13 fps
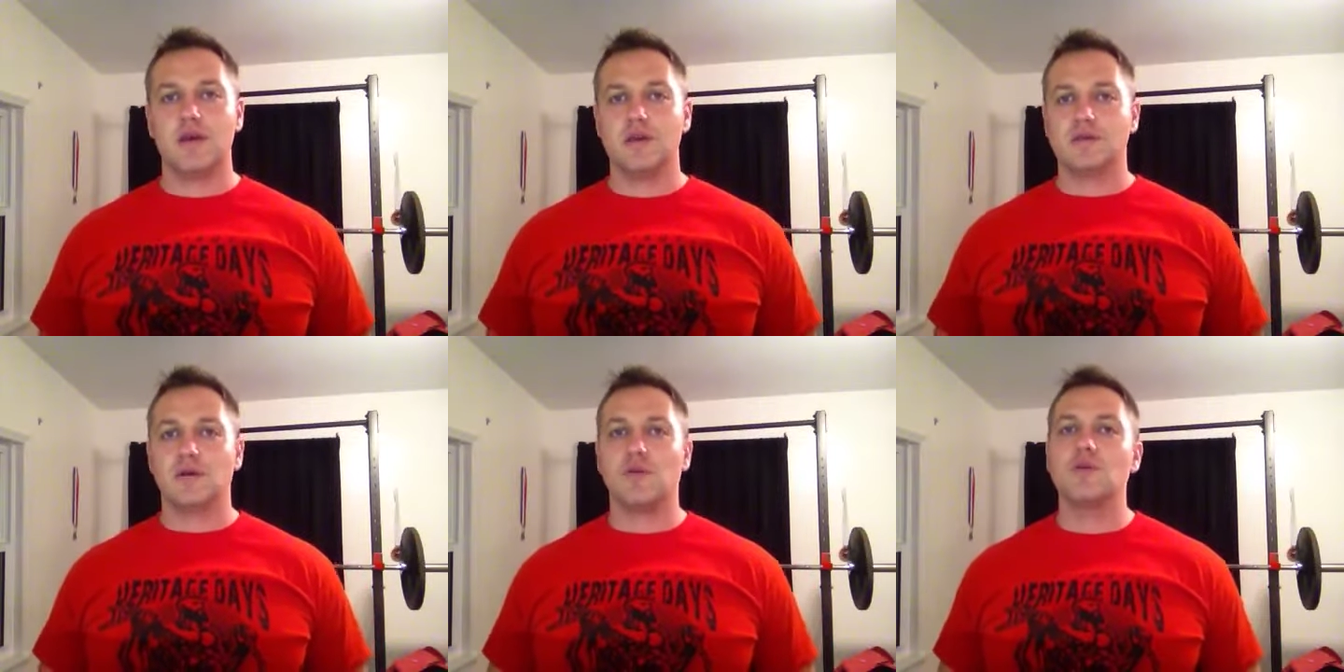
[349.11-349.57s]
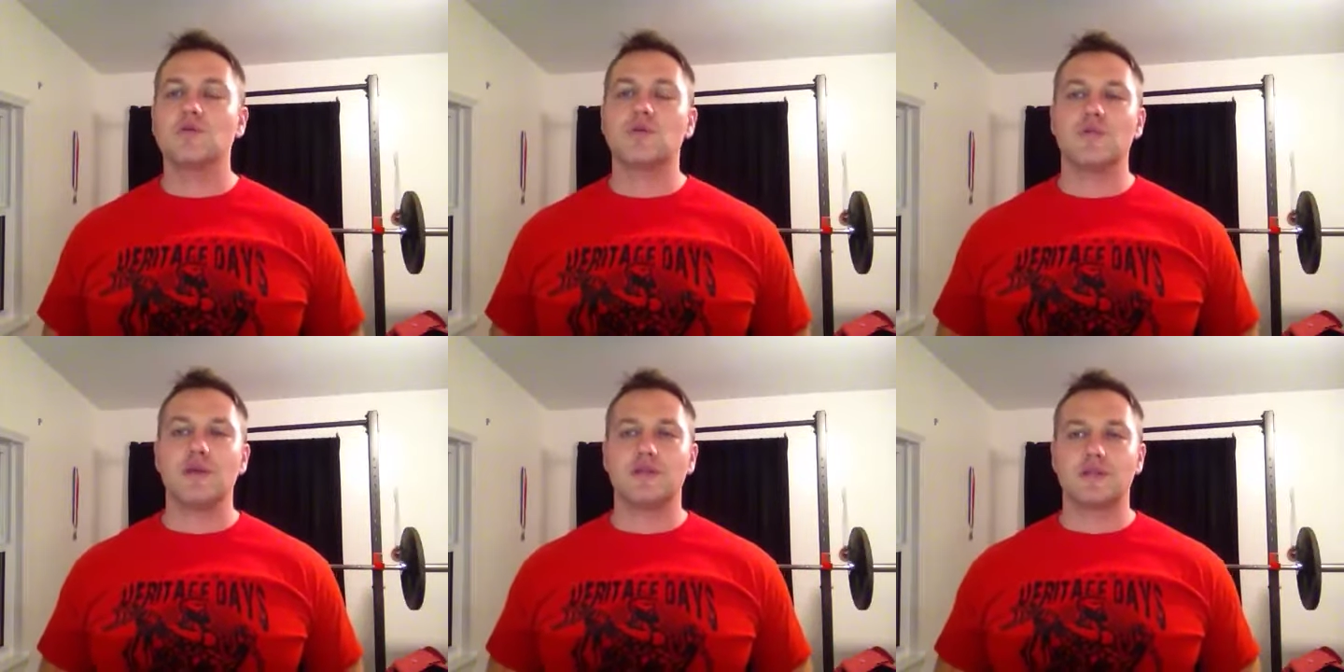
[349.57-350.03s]
So those
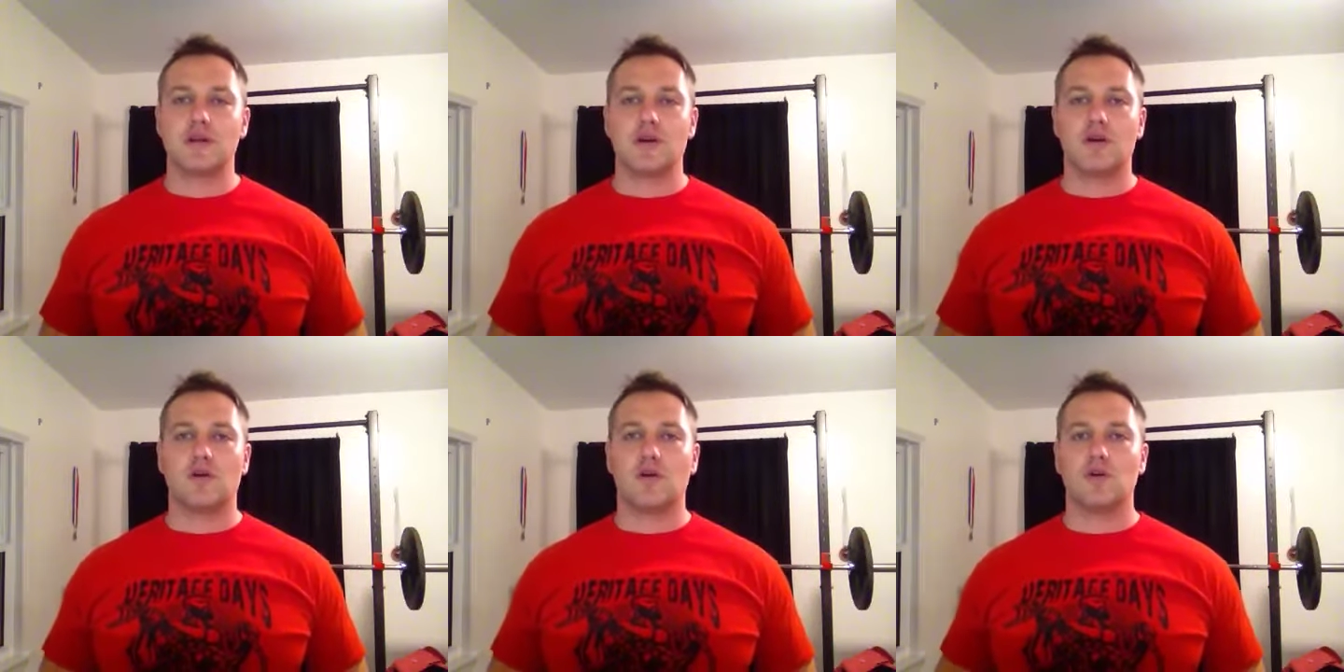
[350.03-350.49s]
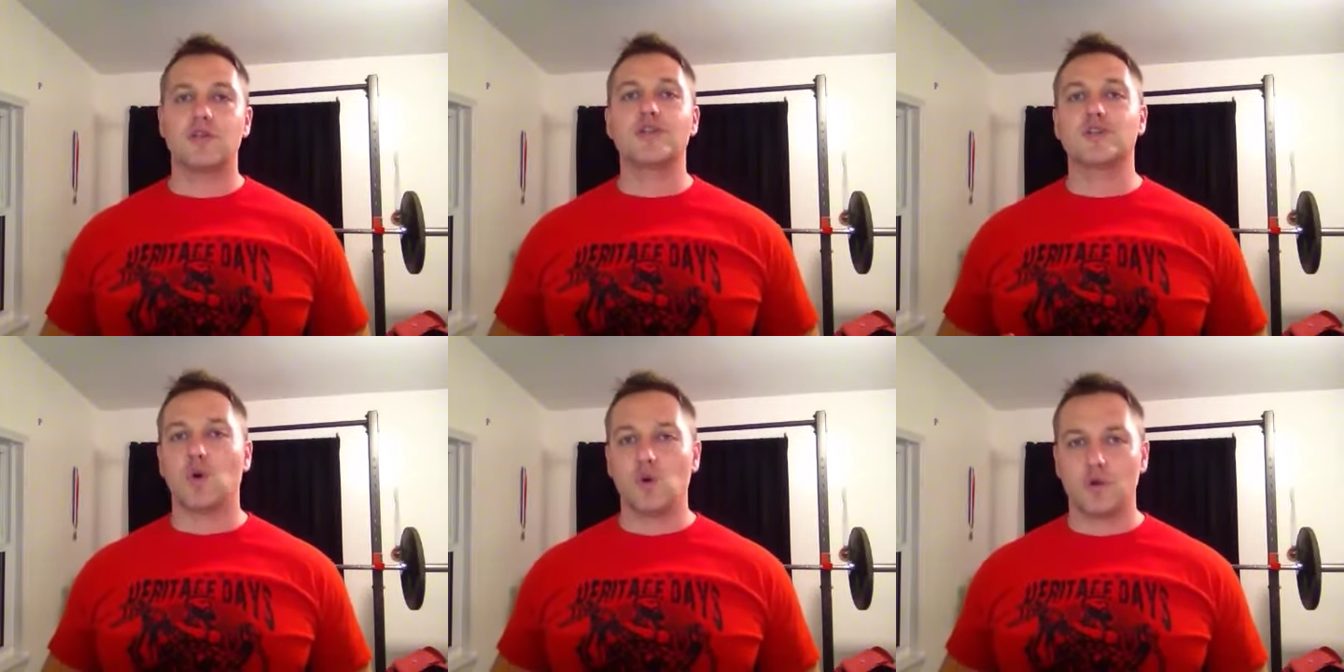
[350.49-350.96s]
would be general
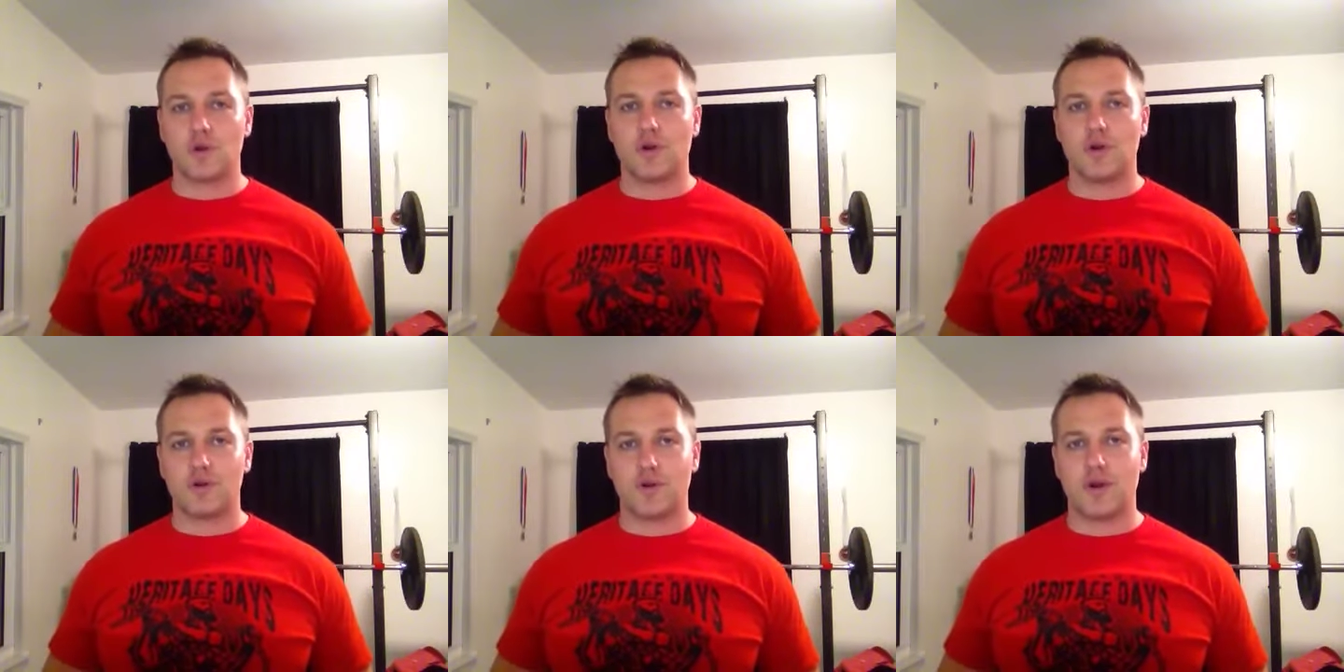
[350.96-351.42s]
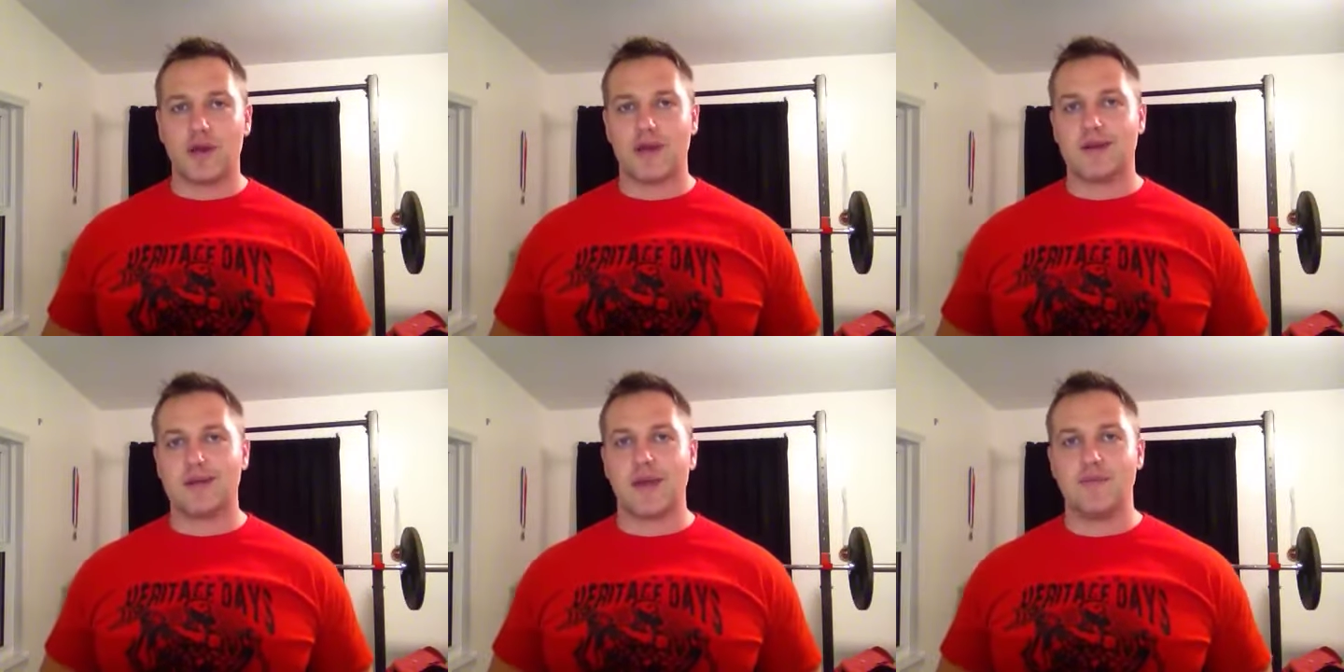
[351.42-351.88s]
shoulder
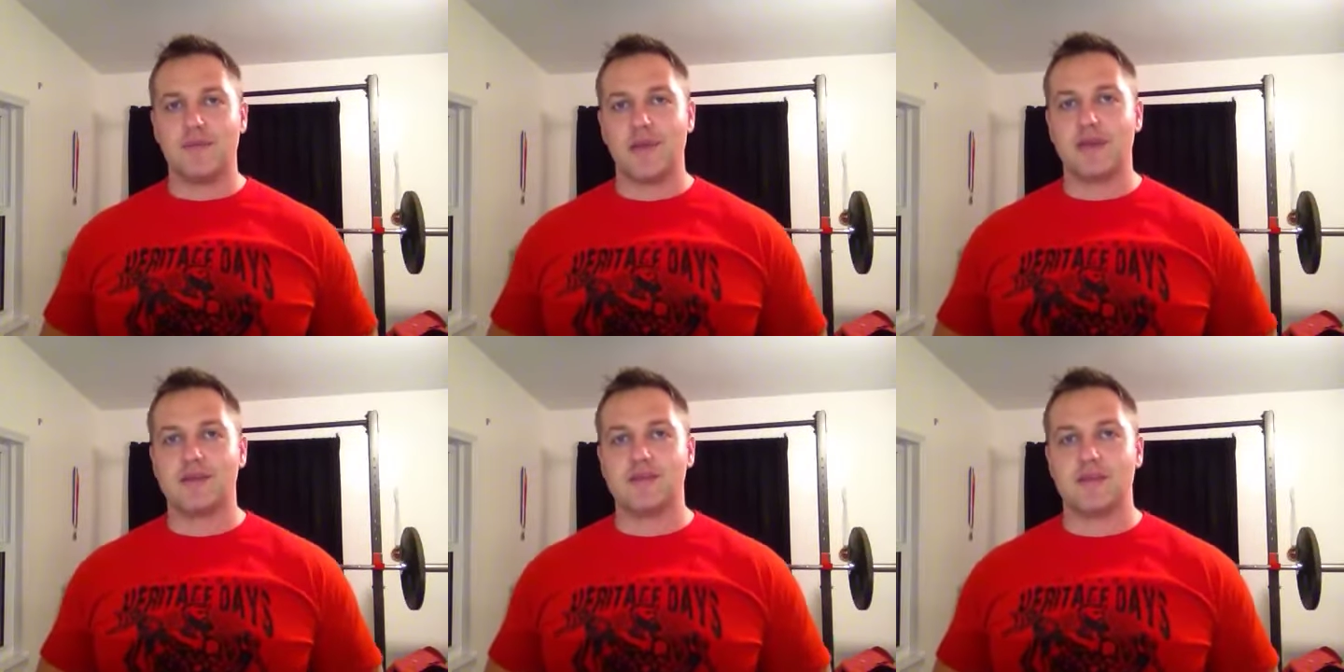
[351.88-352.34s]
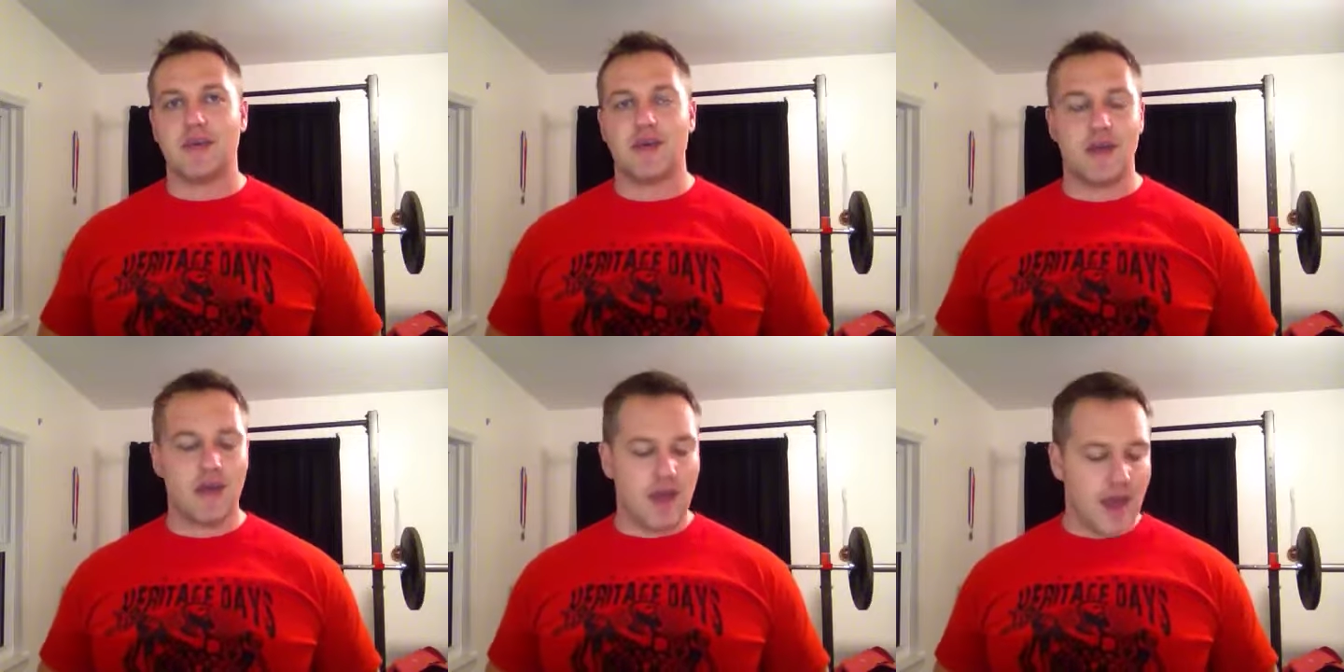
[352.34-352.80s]
direct type things that